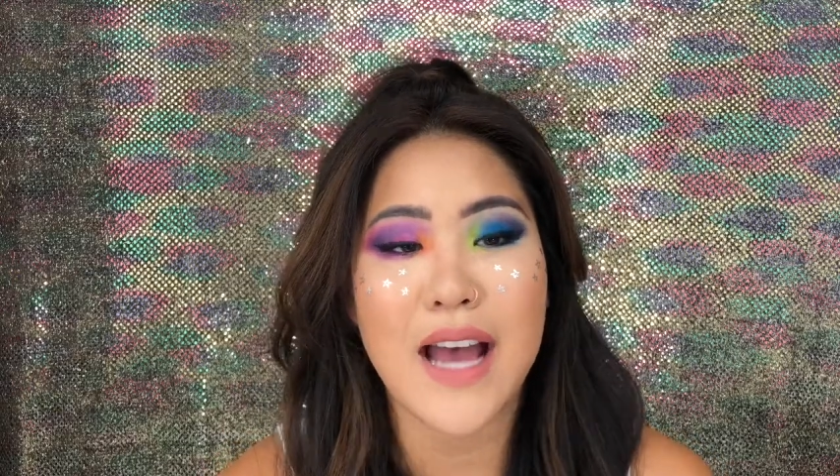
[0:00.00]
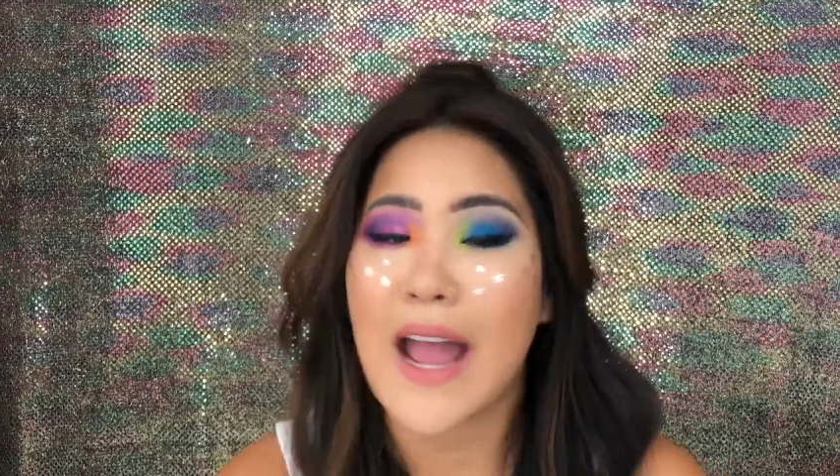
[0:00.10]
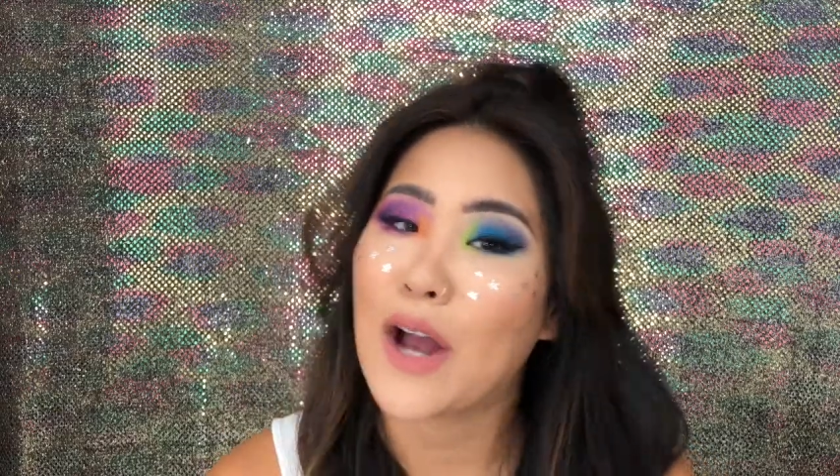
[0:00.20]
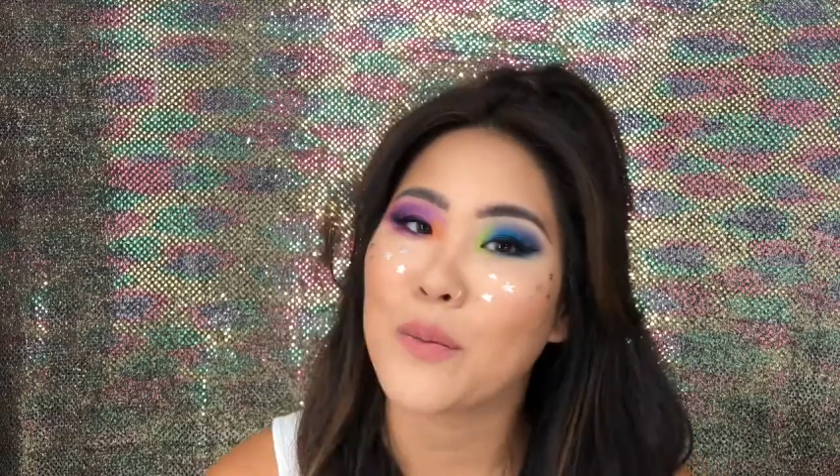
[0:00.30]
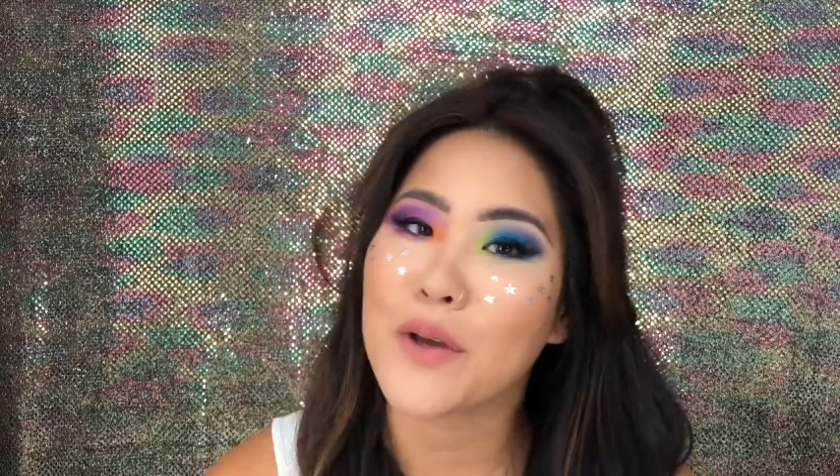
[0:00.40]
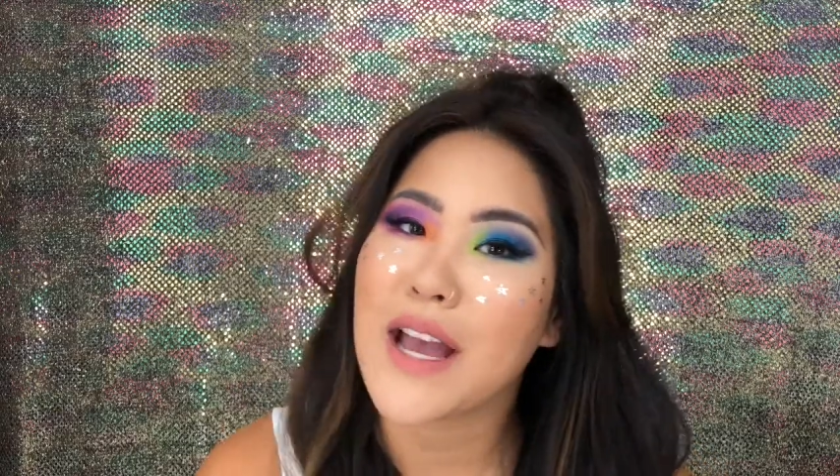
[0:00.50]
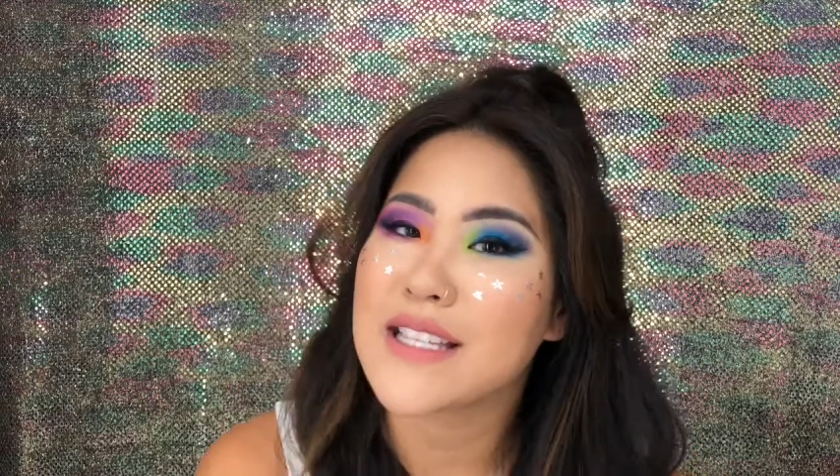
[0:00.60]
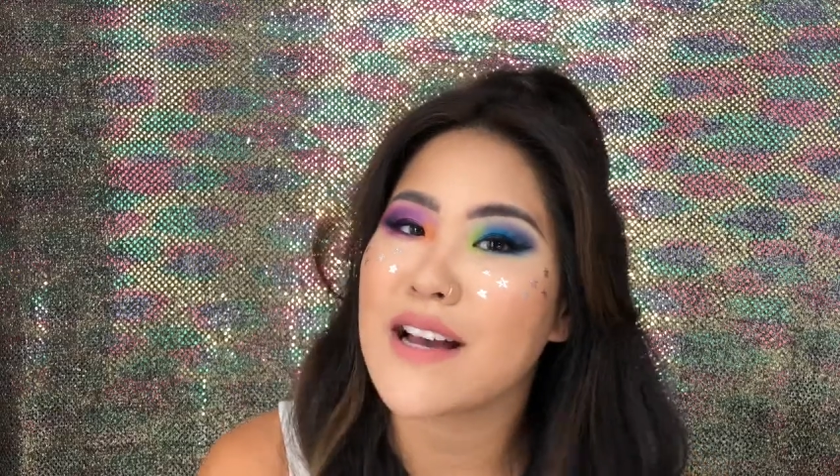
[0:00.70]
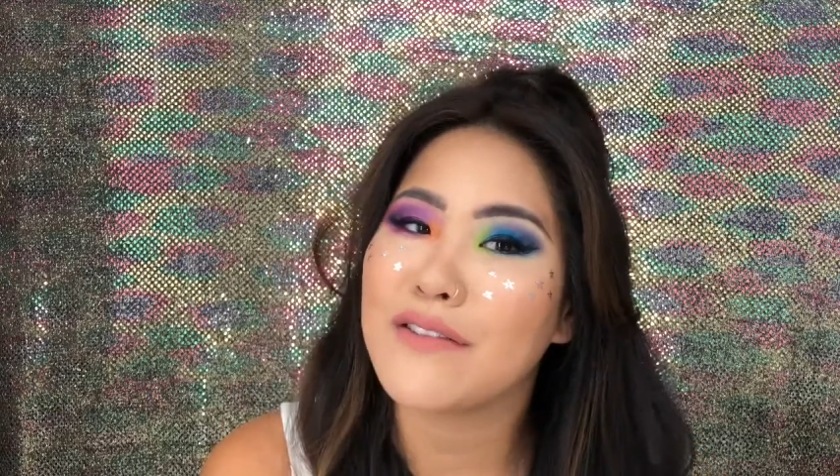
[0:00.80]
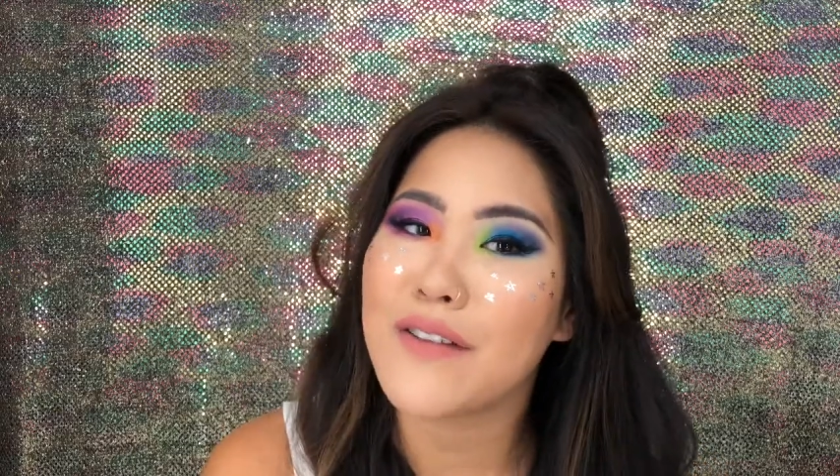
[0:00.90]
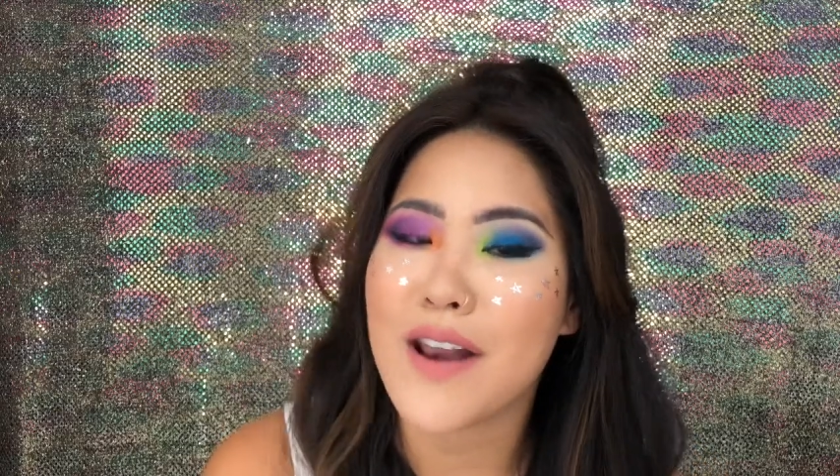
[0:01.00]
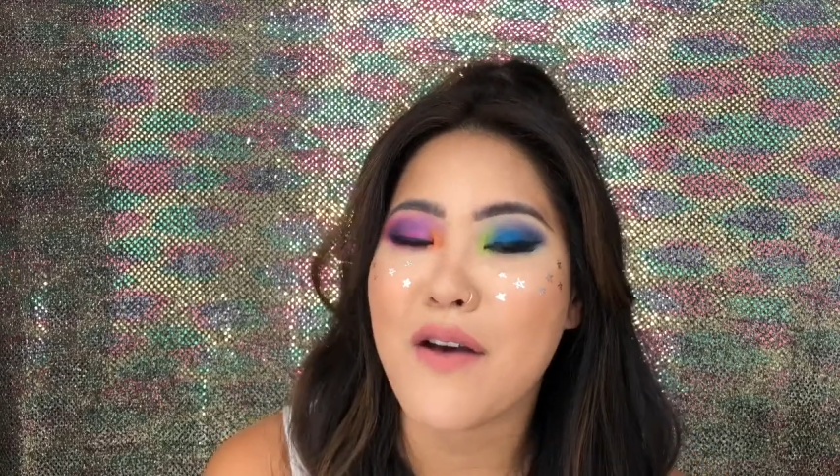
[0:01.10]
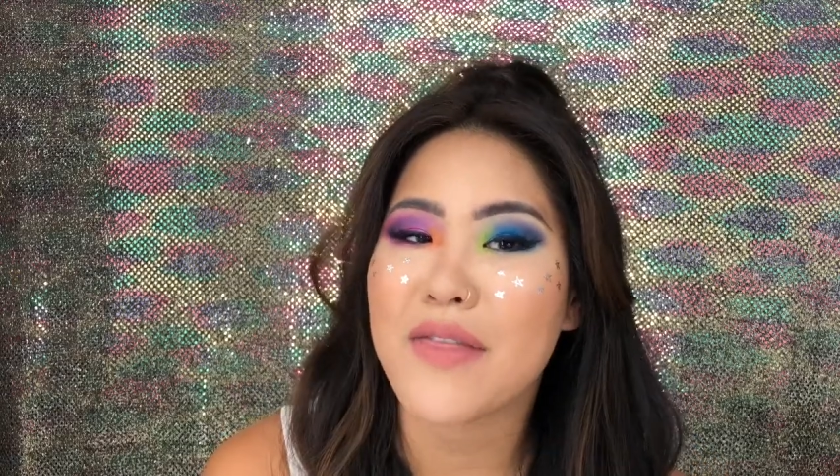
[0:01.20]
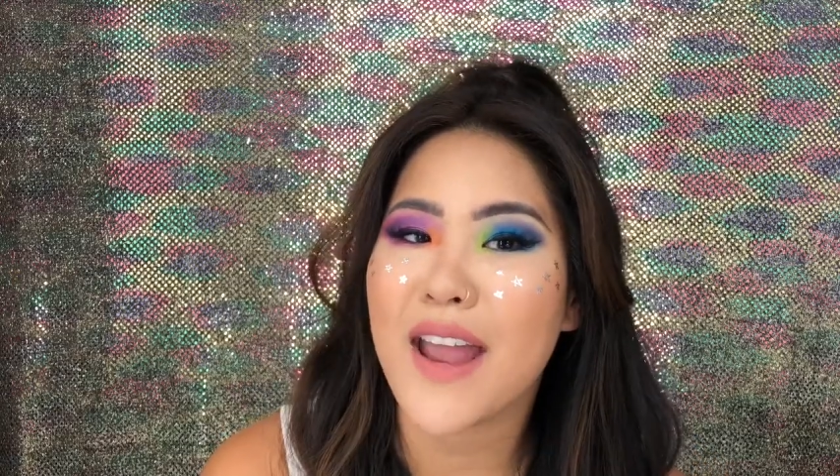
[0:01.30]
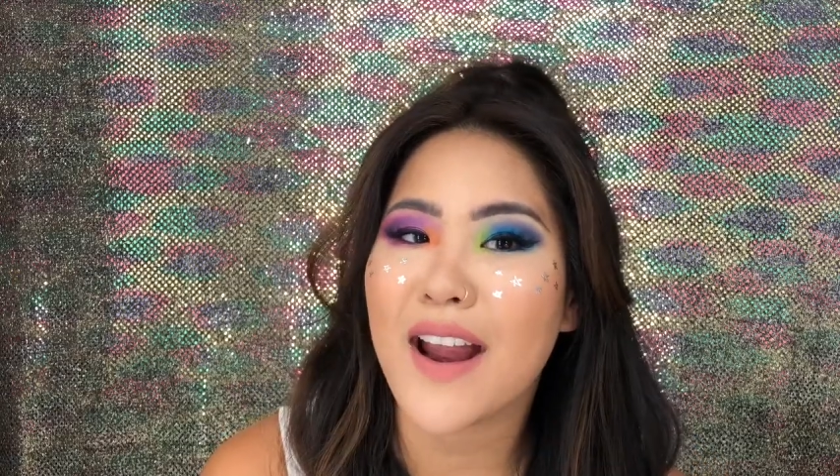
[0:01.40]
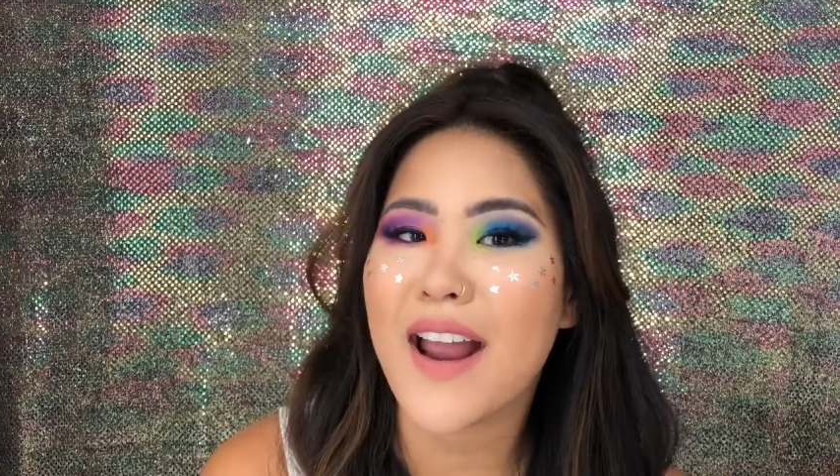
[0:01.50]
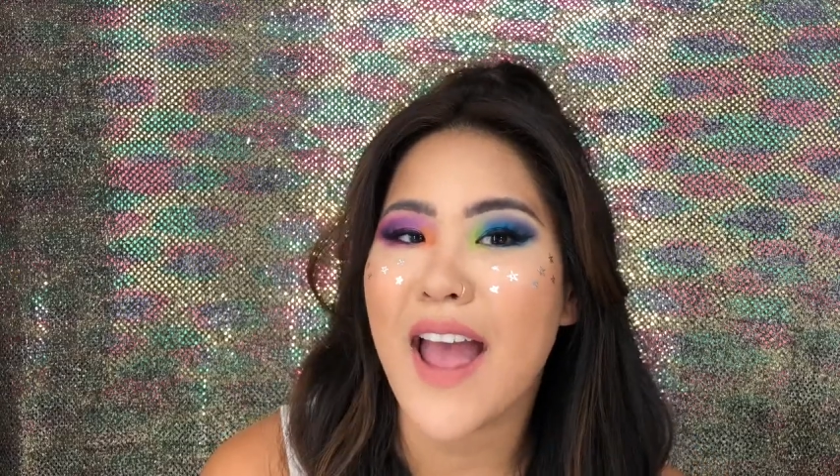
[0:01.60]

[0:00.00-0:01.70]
I hope you guys have fun out there,